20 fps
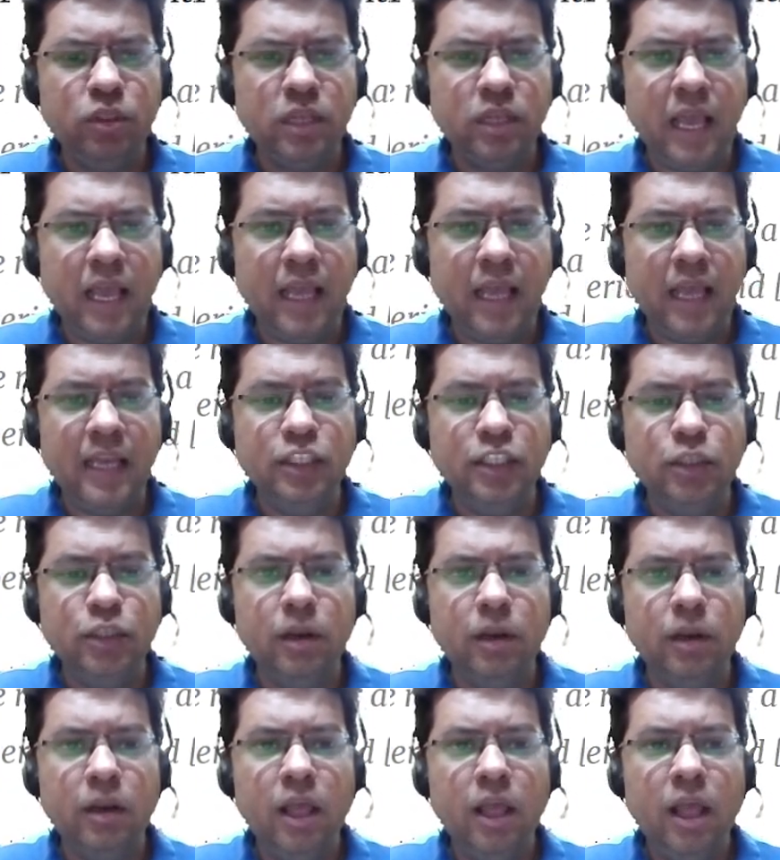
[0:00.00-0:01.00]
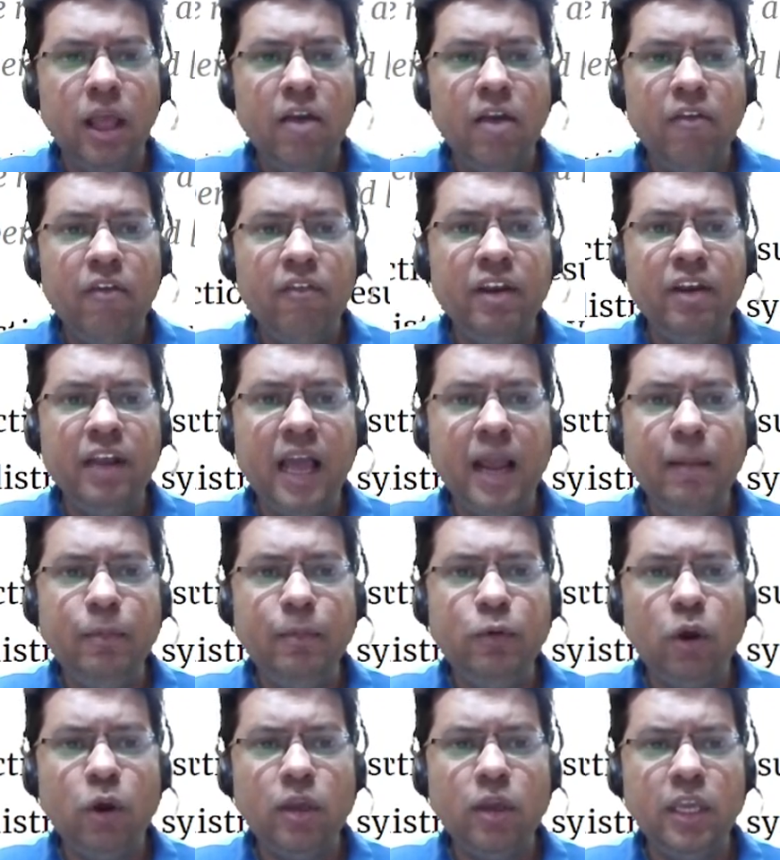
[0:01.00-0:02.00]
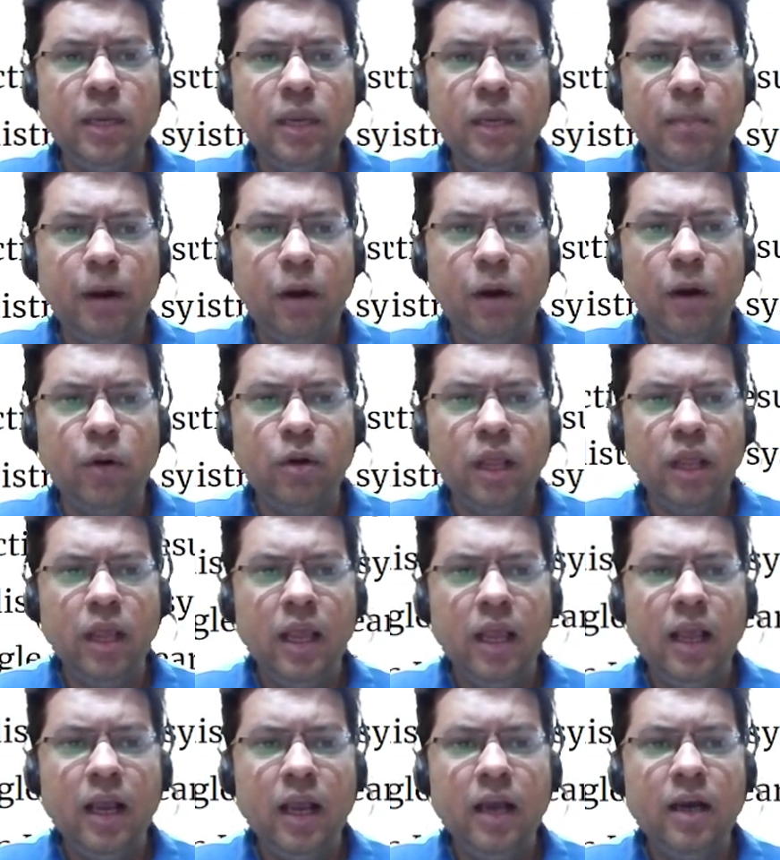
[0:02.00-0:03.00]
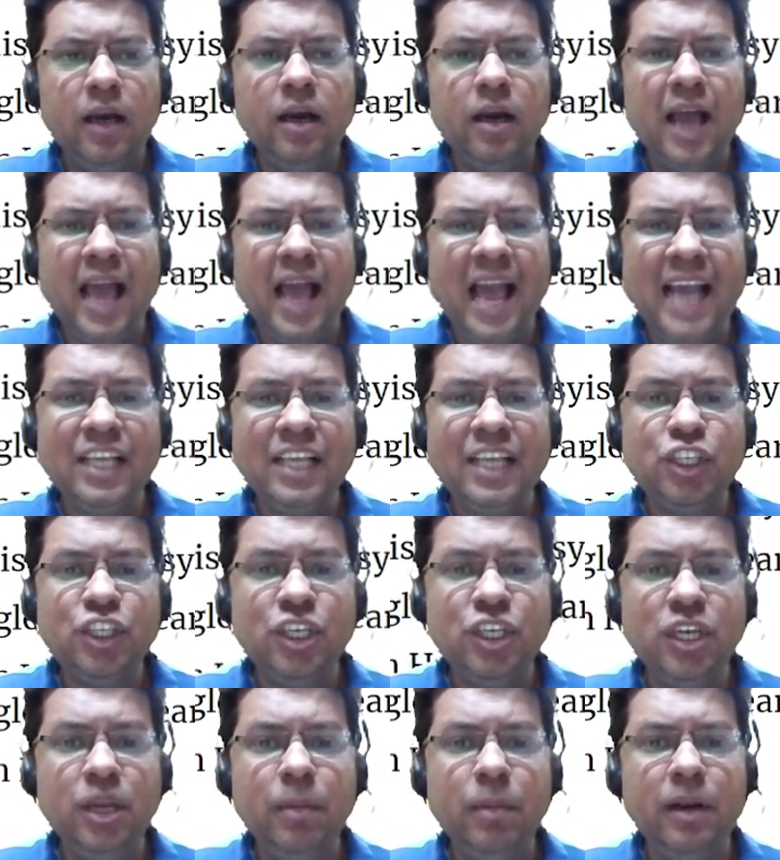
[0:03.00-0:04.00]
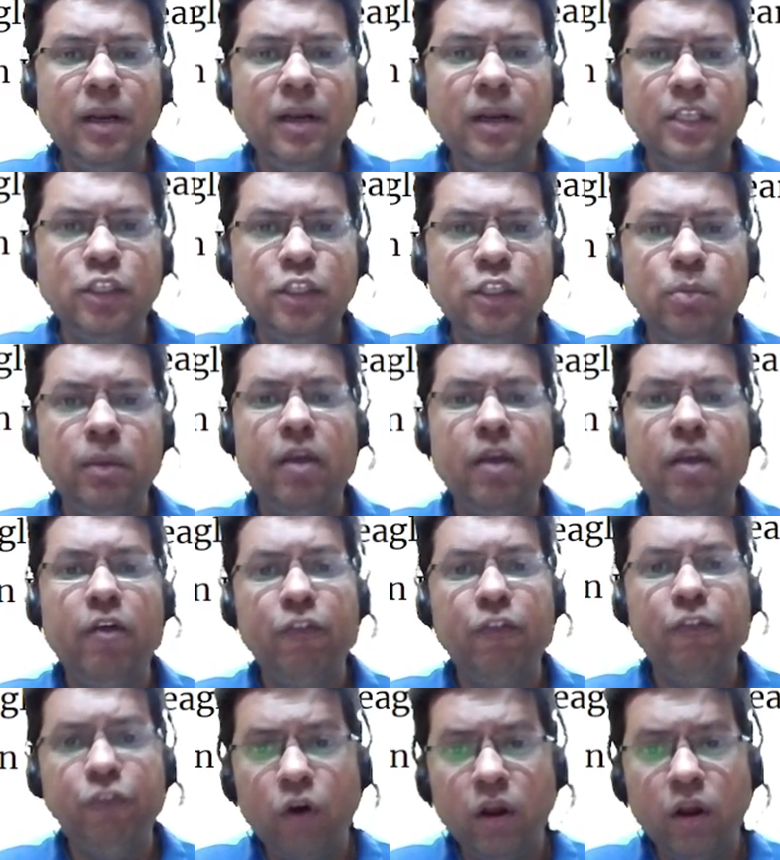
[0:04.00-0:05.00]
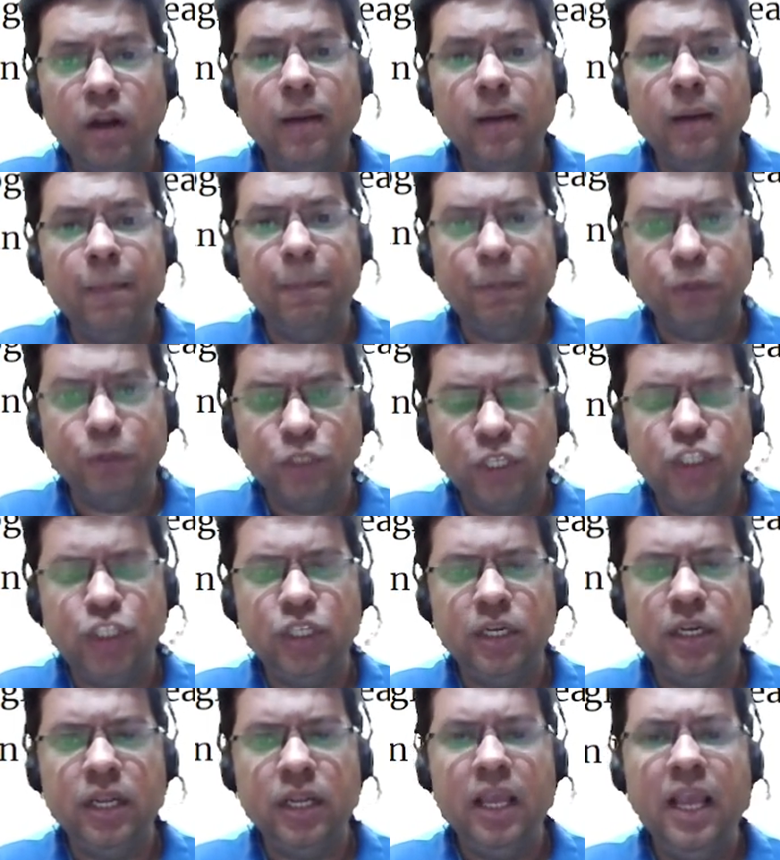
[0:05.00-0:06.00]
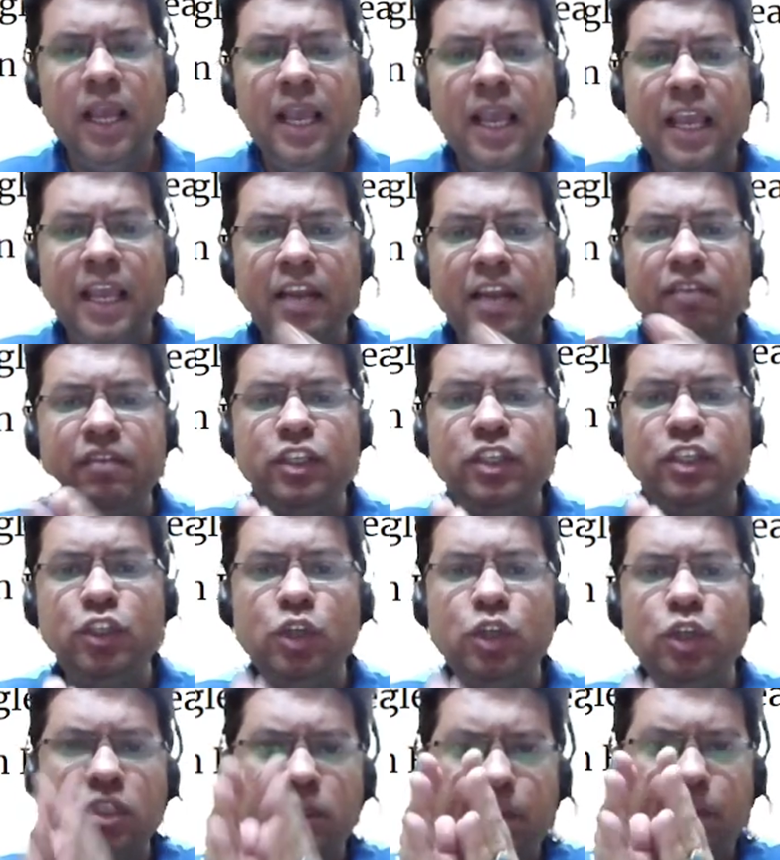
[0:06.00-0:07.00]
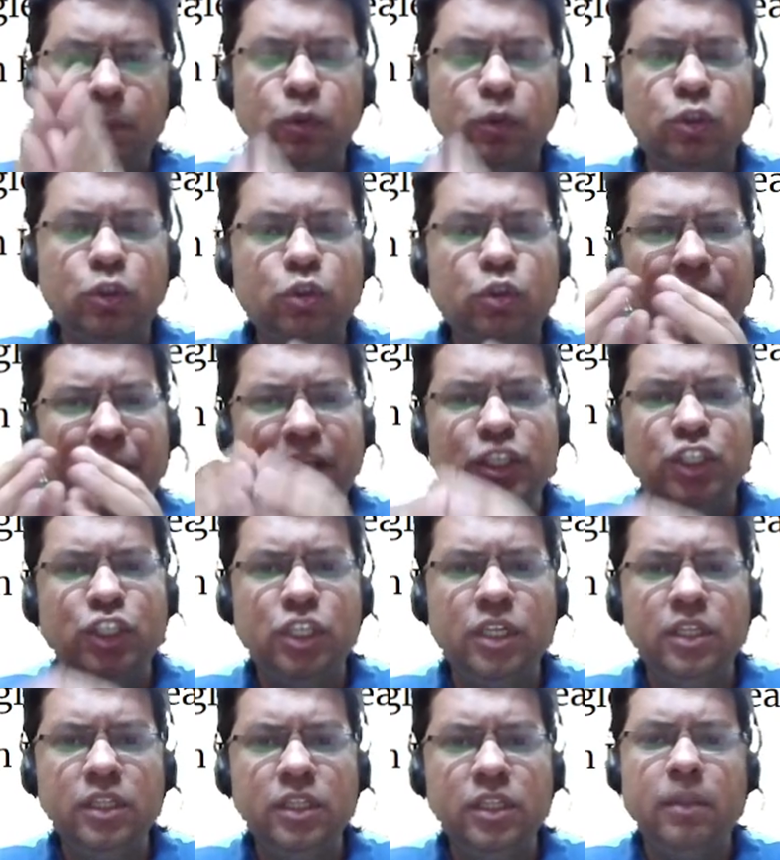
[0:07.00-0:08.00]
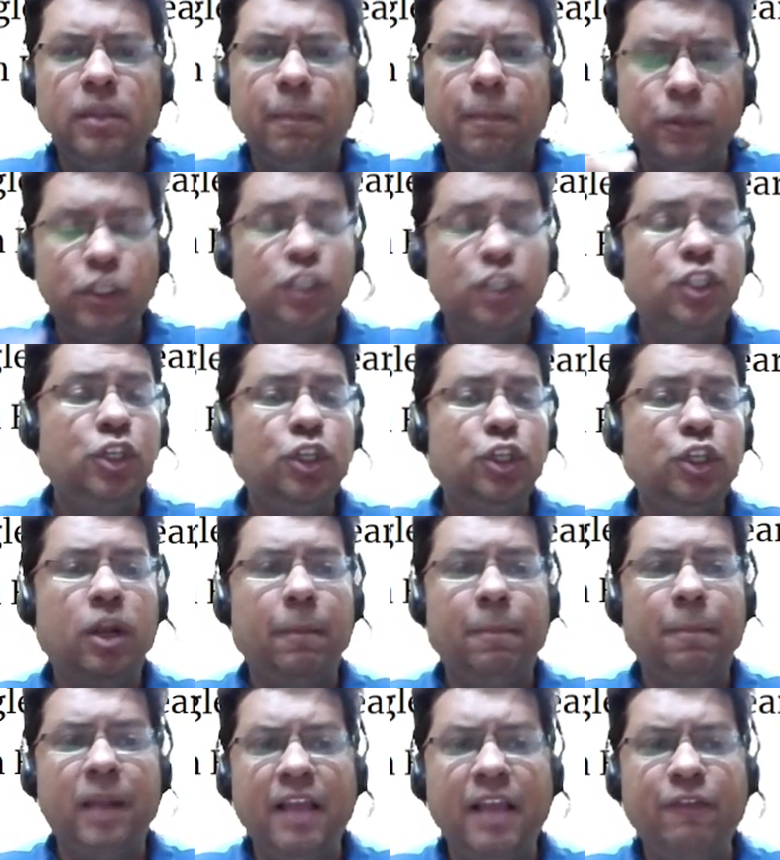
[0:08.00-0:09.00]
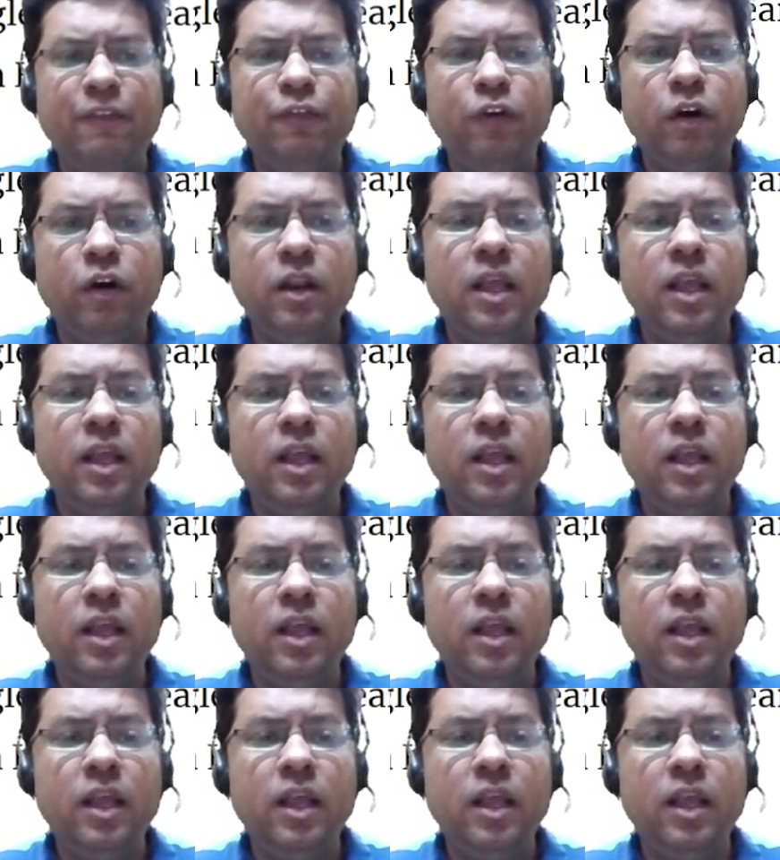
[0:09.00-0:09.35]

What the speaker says: eligible when I am talking about a actionable resume for a position in which you are supposed to mention the position you're applying for